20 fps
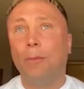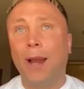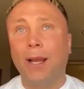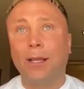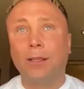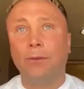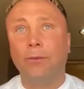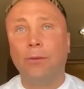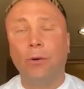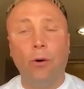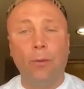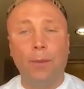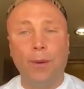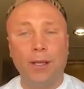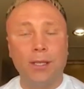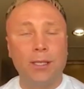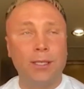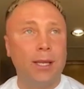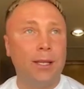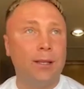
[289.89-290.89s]
back to form in
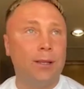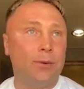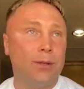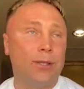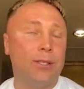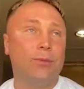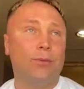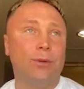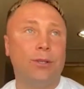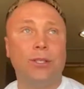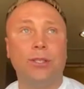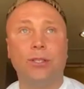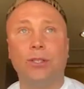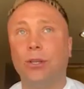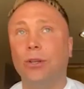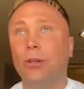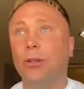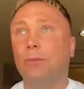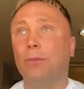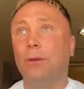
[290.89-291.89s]
the centre, which is
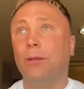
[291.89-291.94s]
good.